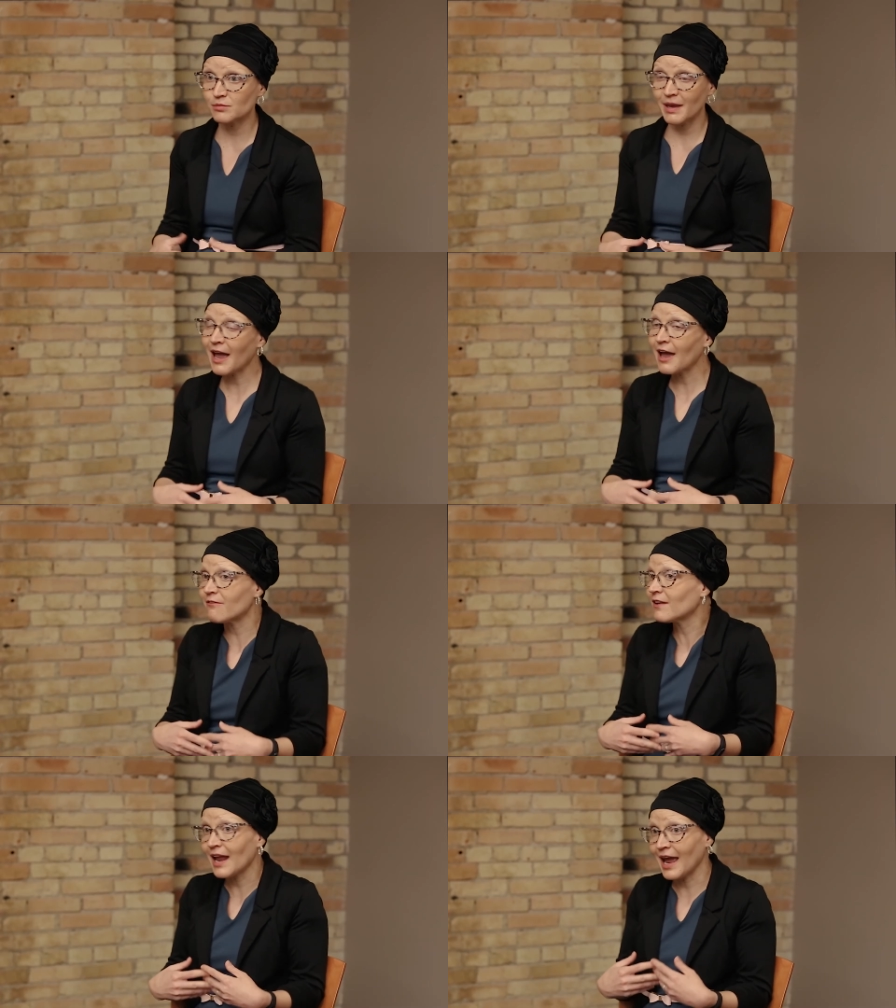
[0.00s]
we
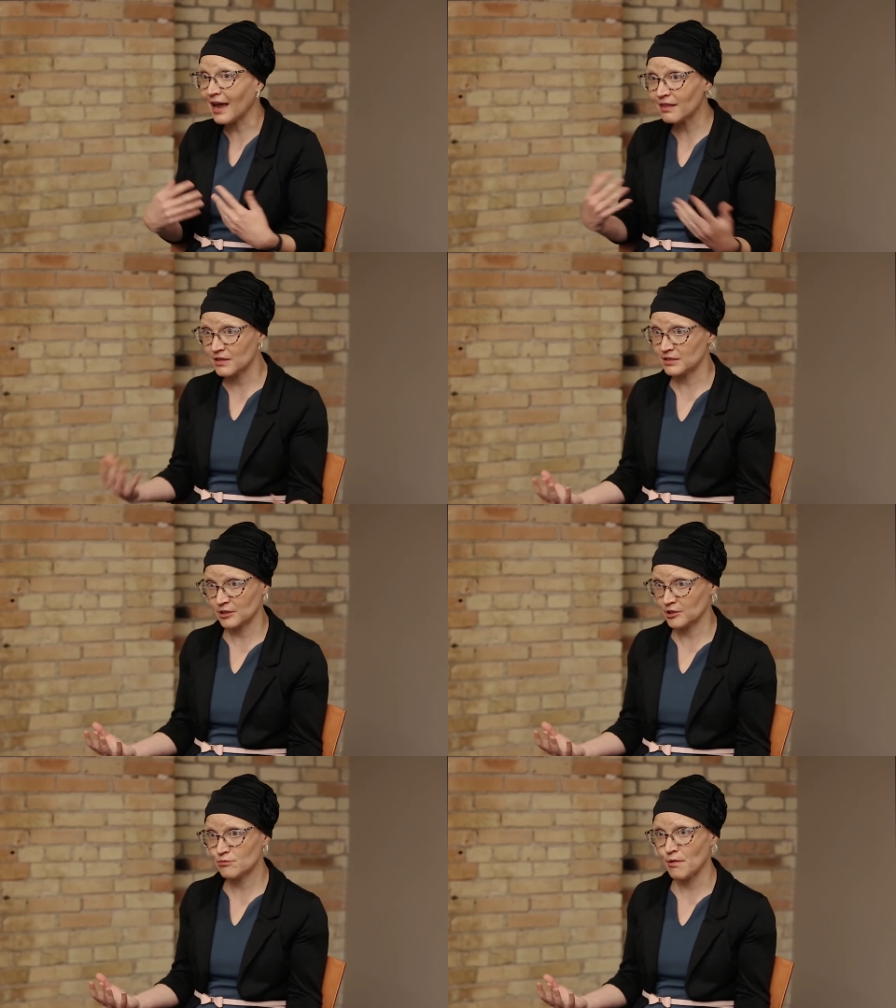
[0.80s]
haven't had this
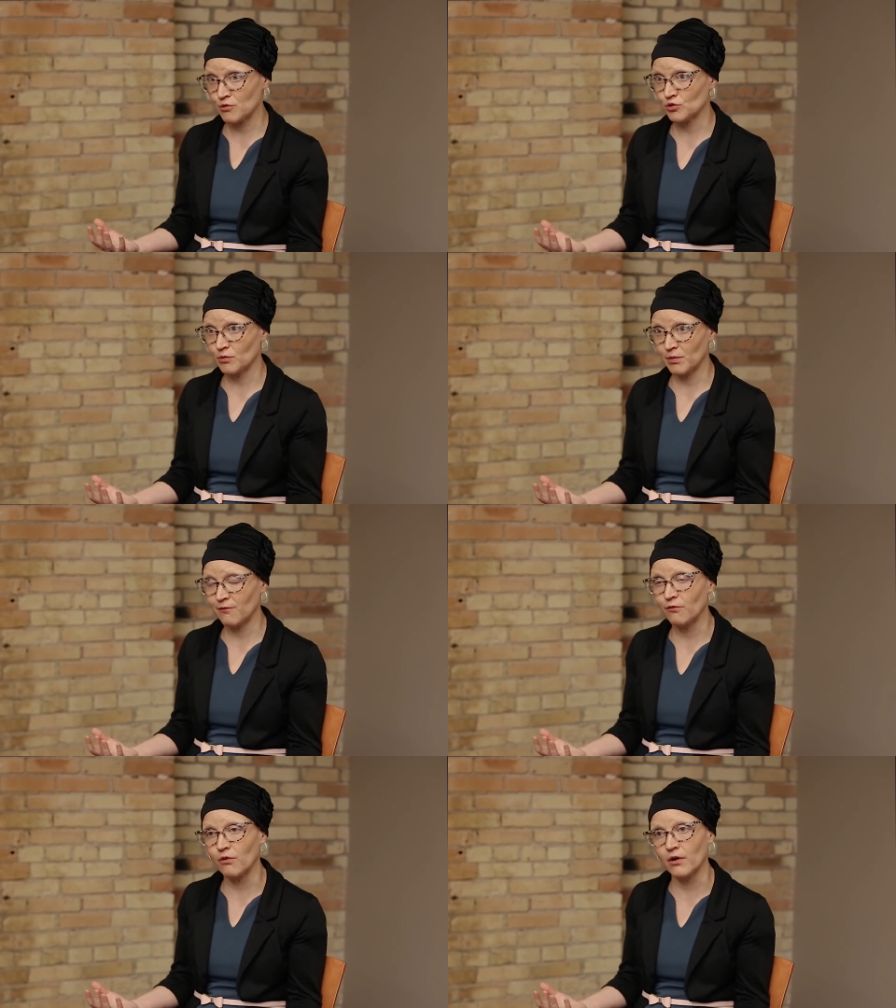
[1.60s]
exposure
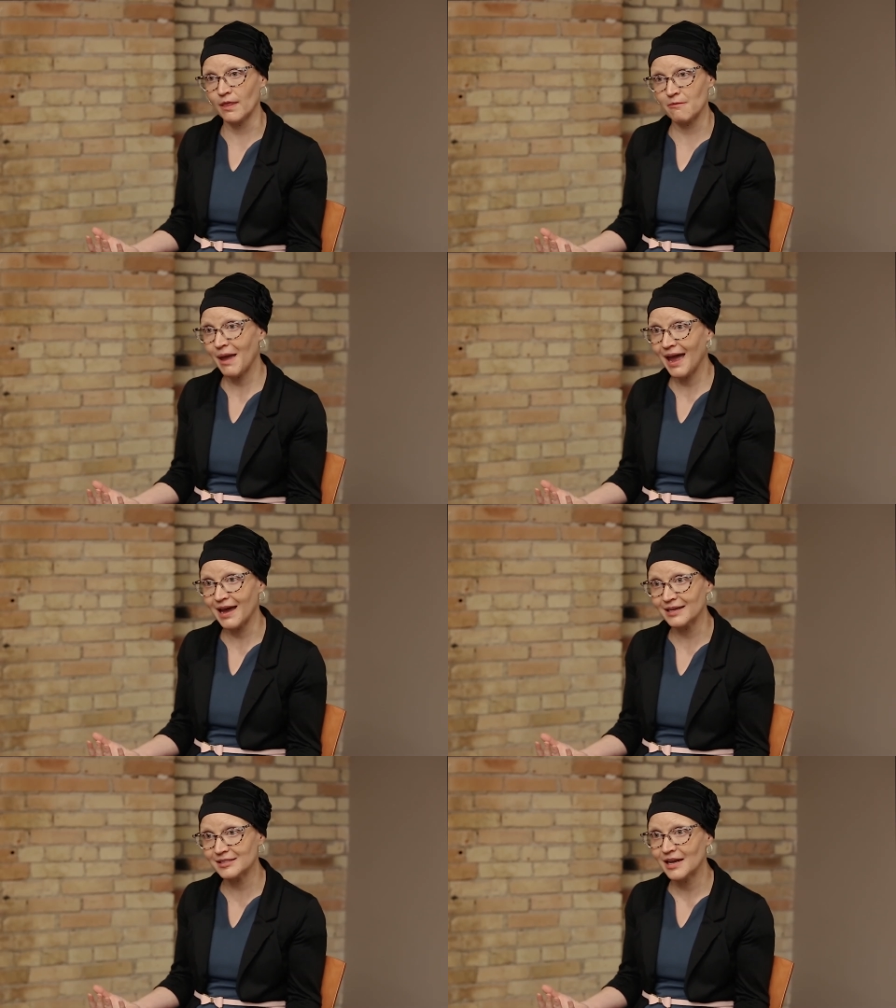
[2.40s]
before in the
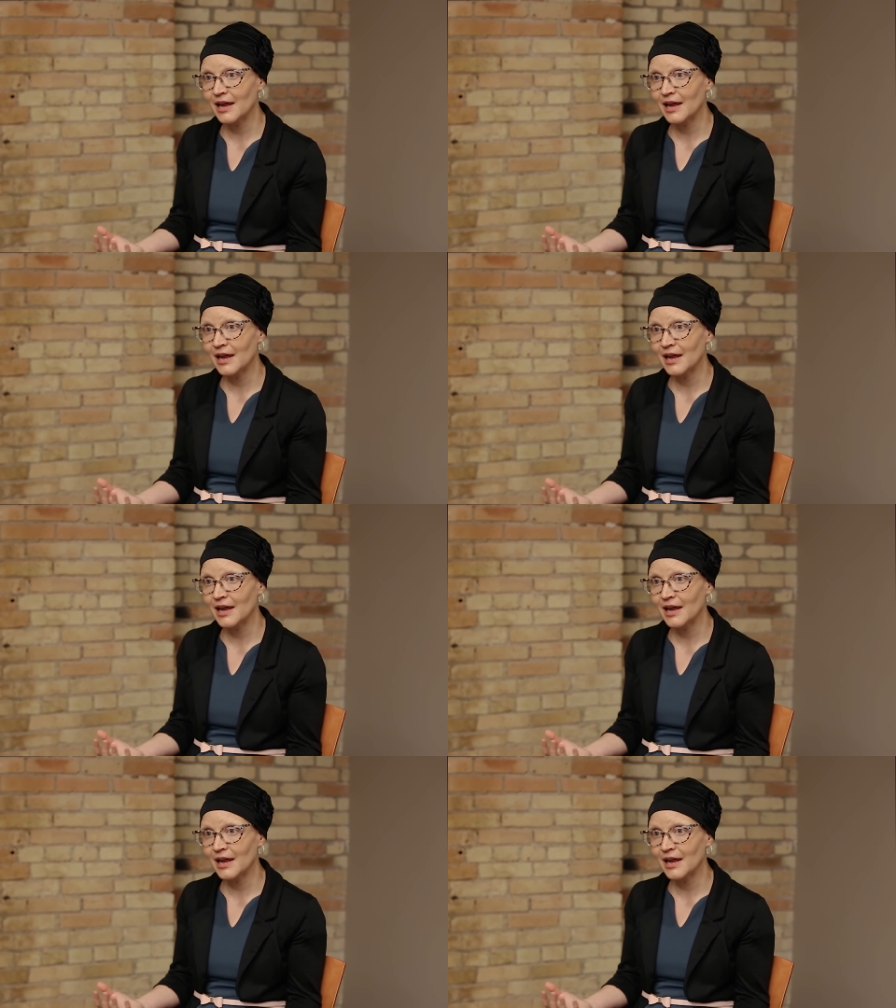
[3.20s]
past,